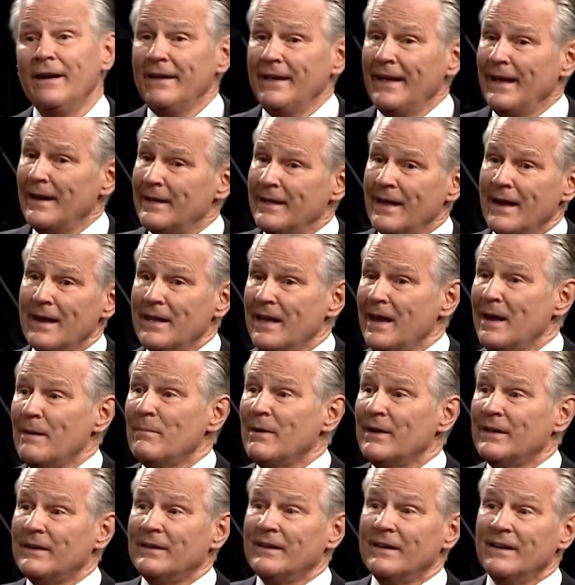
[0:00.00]
Yeah, yeah, yeah,
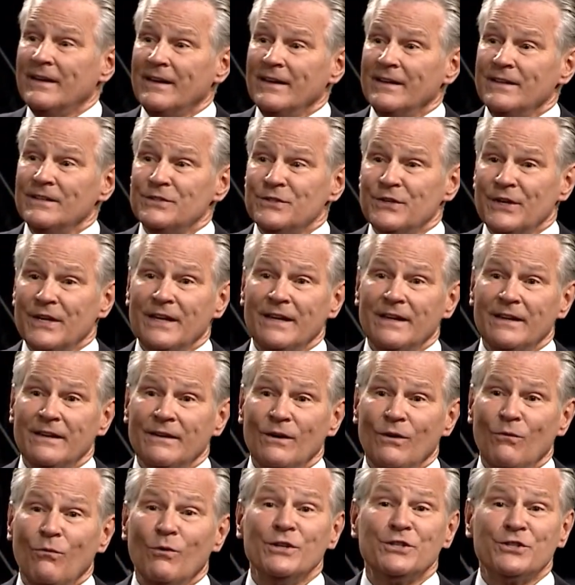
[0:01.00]
but see,
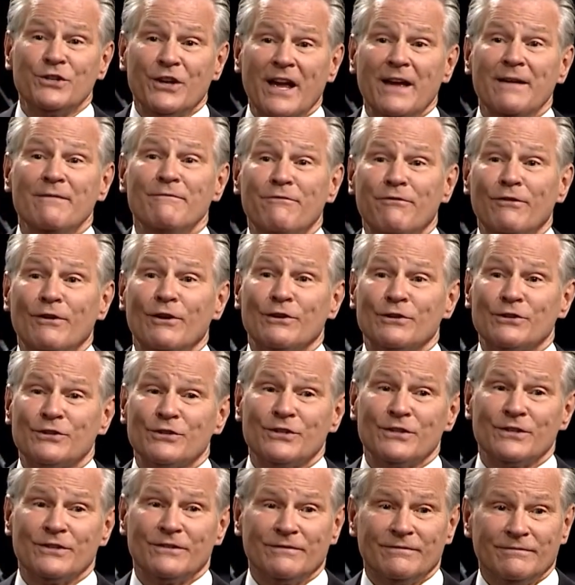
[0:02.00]
which came
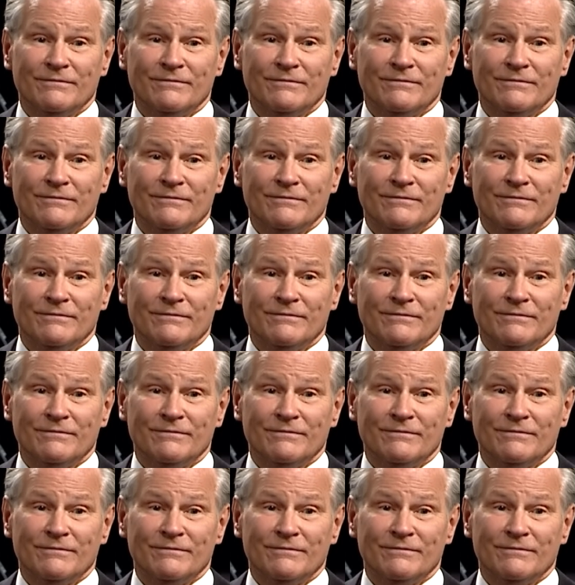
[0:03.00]
first?